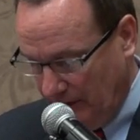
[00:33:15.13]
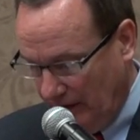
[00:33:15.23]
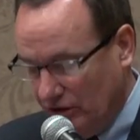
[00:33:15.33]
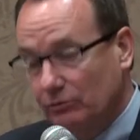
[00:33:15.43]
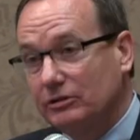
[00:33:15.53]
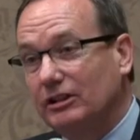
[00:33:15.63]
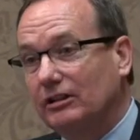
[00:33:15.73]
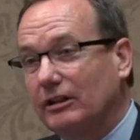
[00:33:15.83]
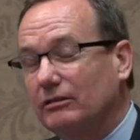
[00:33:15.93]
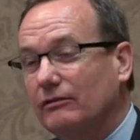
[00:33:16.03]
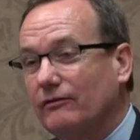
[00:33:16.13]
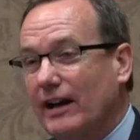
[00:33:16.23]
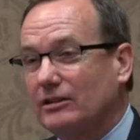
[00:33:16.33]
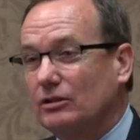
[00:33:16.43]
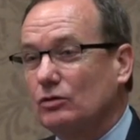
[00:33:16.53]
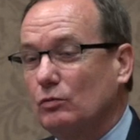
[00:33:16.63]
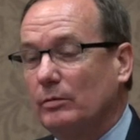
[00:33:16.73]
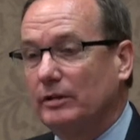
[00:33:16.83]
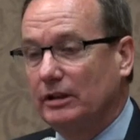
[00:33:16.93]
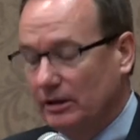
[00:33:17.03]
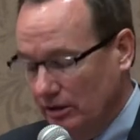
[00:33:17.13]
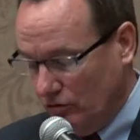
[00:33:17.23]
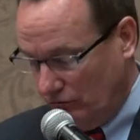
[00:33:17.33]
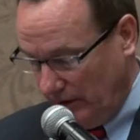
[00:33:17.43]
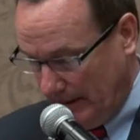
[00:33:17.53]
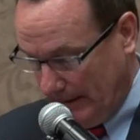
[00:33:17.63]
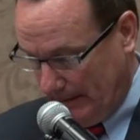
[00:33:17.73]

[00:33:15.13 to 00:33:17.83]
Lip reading: And she was declared the fastest woman in history.